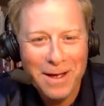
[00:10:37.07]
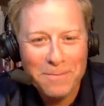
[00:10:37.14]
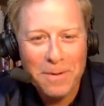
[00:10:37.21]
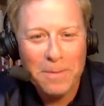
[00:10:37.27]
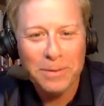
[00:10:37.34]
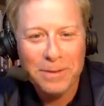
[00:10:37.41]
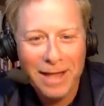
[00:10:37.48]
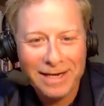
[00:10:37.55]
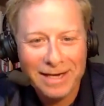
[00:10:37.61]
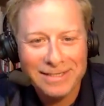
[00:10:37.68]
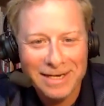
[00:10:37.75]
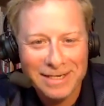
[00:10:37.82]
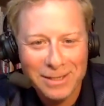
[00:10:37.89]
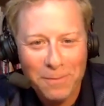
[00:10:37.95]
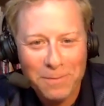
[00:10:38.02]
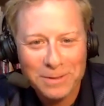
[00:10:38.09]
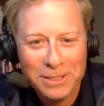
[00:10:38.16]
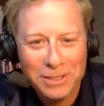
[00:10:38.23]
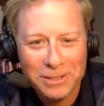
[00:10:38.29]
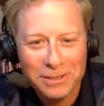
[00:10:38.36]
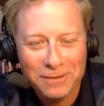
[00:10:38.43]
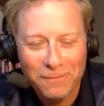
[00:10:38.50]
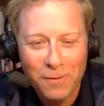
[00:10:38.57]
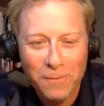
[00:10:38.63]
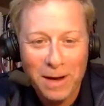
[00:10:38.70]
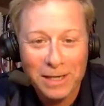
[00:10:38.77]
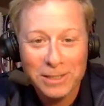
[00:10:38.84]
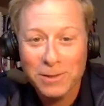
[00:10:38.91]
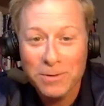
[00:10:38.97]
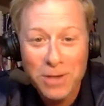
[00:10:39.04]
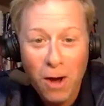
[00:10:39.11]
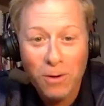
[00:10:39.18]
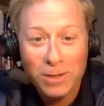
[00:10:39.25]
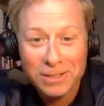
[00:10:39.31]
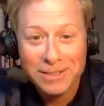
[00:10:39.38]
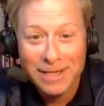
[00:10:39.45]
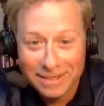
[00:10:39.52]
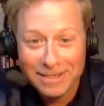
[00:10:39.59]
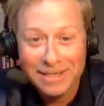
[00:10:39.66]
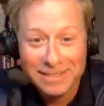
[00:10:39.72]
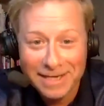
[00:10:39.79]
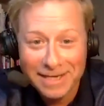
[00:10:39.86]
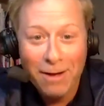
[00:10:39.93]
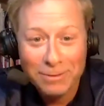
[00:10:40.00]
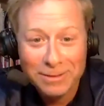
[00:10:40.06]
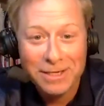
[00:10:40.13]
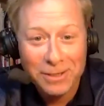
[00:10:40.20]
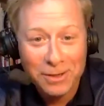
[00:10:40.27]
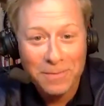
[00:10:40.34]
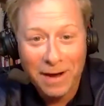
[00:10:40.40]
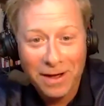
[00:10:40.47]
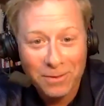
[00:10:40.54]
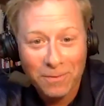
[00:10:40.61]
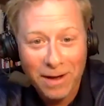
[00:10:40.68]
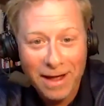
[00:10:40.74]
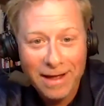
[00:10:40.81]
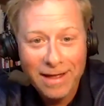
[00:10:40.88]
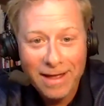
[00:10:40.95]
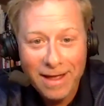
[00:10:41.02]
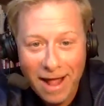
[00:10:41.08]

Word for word: perplex these opposition's fullbacks who know they're scouting you, by the way,